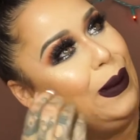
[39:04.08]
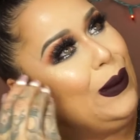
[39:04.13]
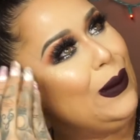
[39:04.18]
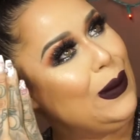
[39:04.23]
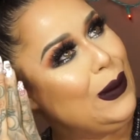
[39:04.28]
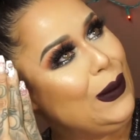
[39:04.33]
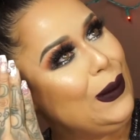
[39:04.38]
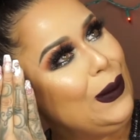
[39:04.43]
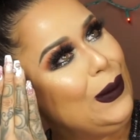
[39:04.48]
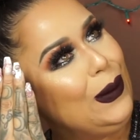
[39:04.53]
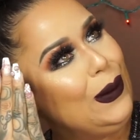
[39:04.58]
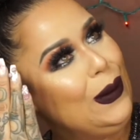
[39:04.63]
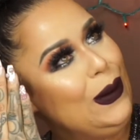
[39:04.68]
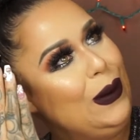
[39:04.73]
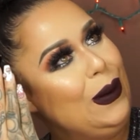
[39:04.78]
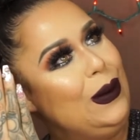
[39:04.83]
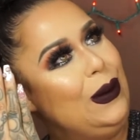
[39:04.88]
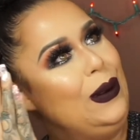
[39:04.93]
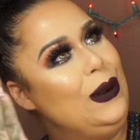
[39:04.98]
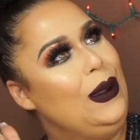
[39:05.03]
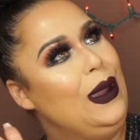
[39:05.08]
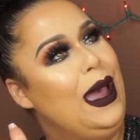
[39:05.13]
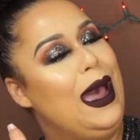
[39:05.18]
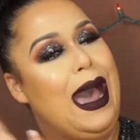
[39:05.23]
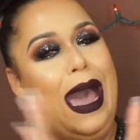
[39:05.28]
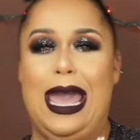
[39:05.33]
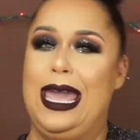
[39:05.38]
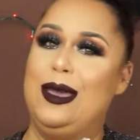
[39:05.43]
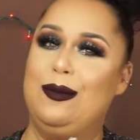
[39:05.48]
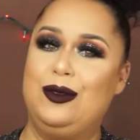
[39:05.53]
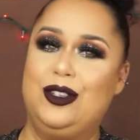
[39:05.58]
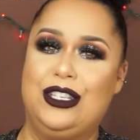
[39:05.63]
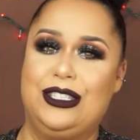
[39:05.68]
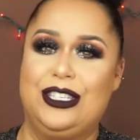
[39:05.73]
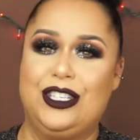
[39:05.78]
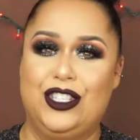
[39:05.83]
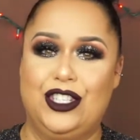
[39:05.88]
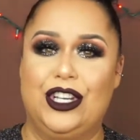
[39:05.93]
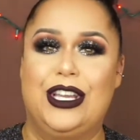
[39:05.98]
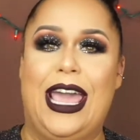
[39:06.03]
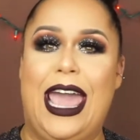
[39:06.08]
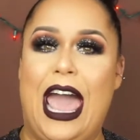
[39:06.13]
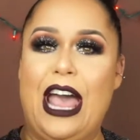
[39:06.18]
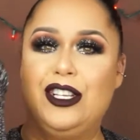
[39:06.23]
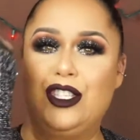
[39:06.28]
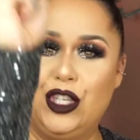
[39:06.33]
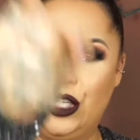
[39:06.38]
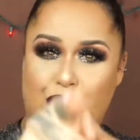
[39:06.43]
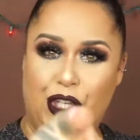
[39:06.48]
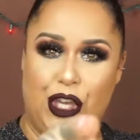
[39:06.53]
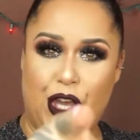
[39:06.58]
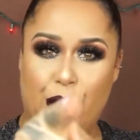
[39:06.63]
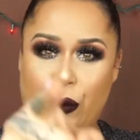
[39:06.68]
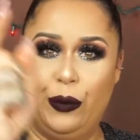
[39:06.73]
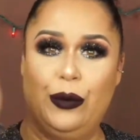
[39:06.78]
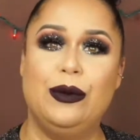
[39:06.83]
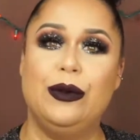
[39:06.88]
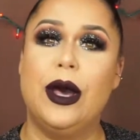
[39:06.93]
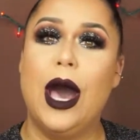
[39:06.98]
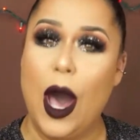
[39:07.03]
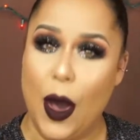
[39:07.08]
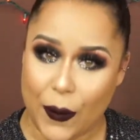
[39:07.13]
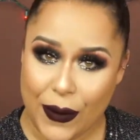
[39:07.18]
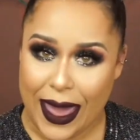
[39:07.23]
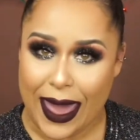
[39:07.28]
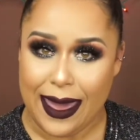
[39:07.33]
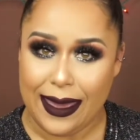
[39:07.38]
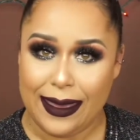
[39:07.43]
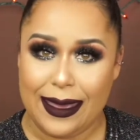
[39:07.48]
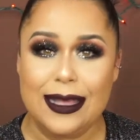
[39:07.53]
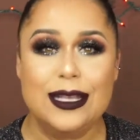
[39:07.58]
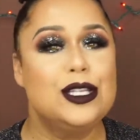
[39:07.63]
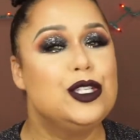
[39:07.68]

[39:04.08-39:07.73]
I am just as shook as you. Okay?